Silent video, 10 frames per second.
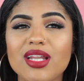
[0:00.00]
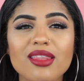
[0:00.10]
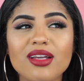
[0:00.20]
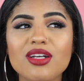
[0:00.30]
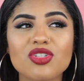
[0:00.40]
and I
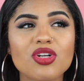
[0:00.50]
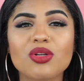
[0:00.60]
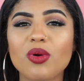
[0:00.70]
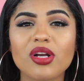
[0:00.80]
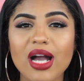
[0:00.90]
think I
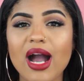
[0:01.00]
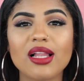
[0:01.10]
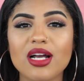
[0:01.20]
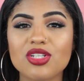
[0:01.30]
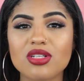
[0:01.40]
started wearing
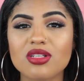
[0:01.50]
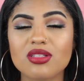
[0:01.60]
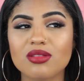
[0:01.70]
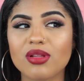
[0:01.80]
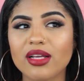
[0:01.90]

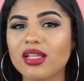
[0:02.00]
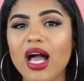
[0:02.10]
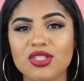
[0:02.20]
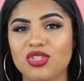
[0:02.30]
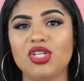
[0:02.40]
eyelashes like
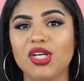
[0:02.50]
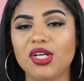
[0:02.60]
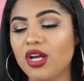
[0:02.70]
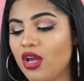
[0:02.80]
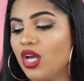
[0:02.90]
last year.